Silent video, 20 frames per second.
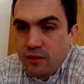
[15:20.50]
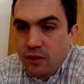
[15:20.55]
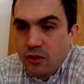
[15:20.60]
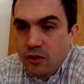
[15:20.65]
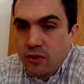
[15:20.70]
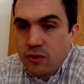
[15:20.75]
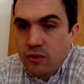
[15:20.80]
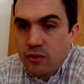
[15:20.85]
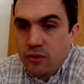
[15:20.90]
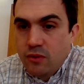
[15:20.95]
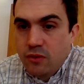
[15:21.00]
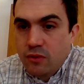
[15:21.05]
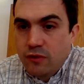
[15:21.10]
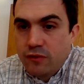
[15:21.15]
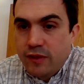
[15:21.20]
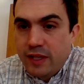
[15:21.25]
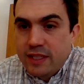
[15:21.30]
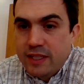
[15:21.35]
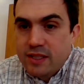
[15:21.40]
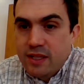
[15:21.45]
Oh,
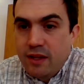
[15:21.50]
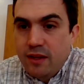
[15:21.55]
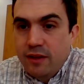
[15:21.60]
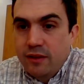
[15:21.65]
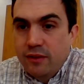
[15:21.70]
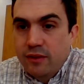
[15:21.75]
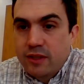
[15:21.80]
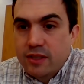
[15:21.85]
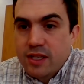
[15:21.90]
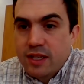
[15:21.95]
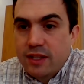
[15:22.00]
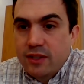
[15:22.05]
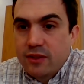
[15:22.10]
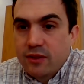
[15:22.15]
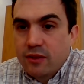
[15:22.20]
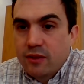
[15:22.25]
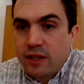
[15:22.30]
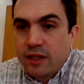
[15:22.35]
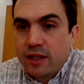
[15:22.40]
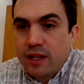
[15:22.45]
Faisal, it looks like you're
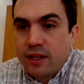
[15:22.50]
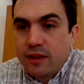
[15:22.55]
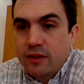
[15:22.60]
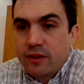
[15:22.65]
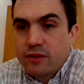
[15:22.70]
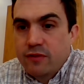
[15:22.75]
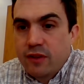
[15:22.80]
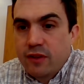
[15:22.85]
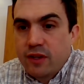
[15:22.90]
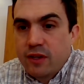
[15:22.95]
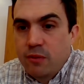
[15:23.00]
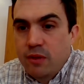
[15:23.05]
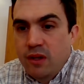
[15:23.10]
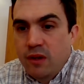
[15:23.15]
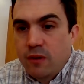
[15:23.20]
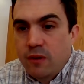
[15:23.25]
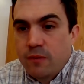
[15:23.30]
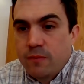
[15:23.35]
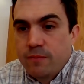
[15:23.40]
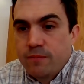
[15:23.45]
learning English very
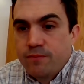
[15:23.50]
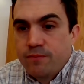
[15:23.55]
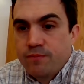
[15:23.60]
well.